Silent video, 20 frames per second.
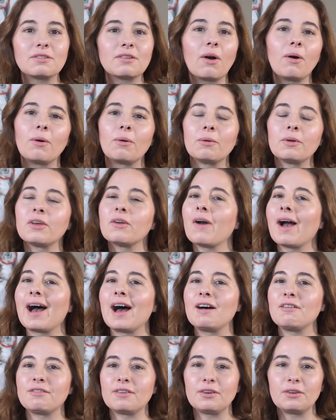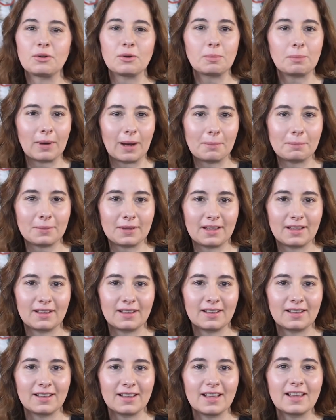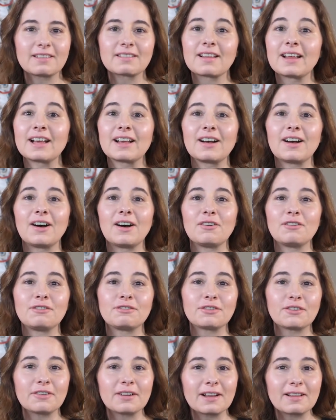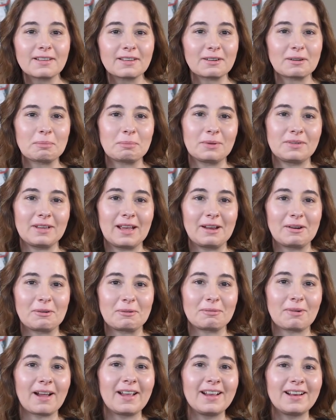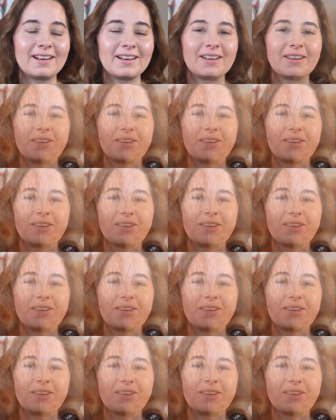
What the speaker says: So, you have a new puppy. He's like a furry little potato, right?